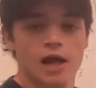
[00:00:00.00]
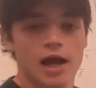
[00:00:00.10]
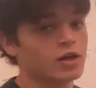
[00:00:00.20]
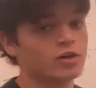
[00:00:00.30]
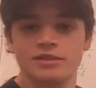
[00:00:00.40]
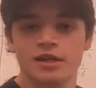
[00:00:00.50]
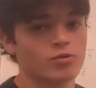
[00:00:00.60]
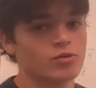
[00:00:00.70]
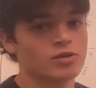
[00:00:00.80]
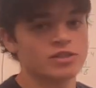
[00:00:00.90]
I couldn't tell you
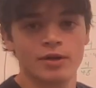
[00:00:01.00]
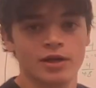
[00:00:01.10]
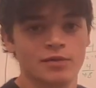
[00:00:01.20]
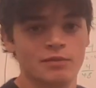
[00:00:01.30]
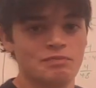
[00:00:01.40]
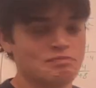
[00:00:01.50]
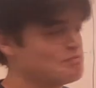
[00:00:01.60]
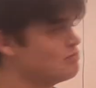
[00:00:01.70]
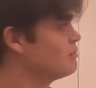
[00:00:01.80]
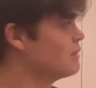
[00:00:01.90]
what's happening.
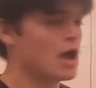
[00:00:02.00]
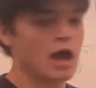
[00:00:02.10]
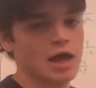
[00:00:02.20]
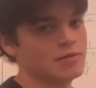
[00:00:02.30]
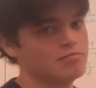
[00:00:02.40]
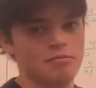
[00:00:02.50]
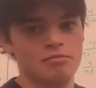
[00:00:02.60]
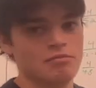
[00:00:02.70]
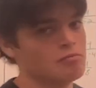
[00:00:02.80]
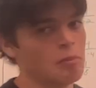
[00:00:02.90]
I
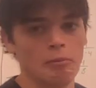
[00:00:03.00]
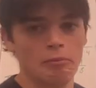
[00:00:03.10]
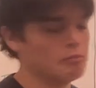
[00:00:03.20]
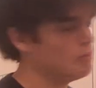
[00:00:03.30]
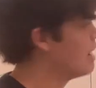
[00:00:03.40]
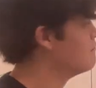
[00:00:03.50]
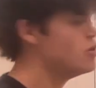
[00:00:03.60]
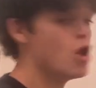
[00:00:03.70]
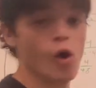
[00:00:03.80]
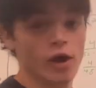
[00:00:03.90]
have
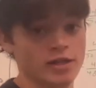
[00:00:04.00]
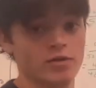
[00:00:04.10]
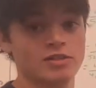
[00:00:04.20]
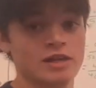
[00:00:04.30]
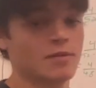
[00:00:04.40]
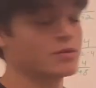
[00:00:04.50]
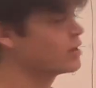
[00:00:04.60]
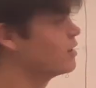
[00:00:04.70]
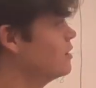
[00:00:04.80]
no idea what's happening.